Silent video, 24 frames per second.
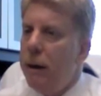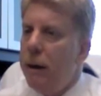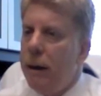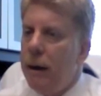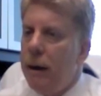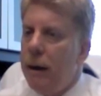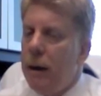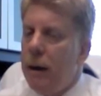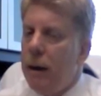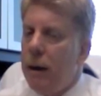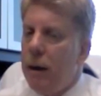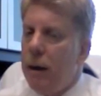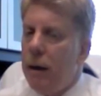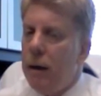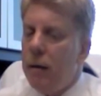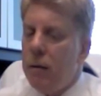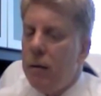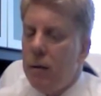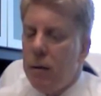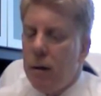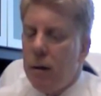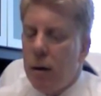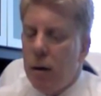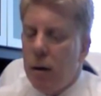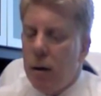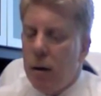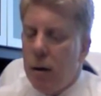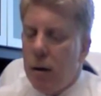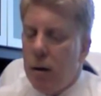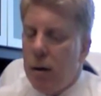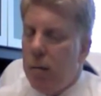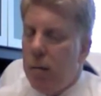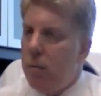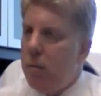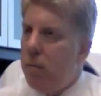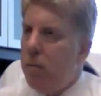and
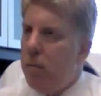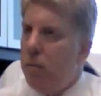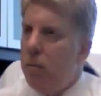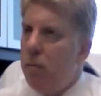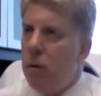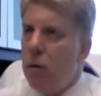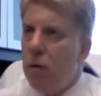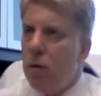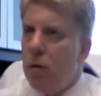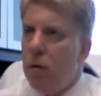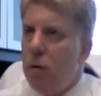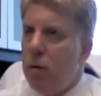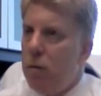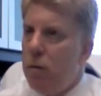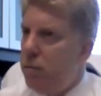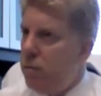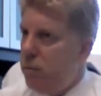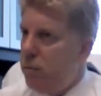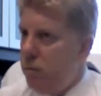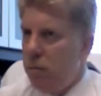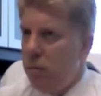you